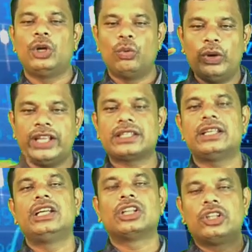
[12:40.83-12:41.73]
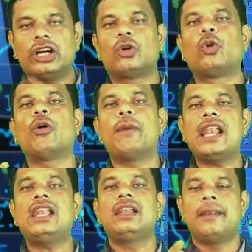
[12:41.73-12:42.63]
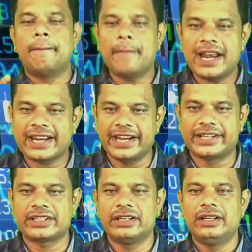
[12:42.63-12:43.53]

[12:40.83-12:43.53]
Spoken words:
with the global market.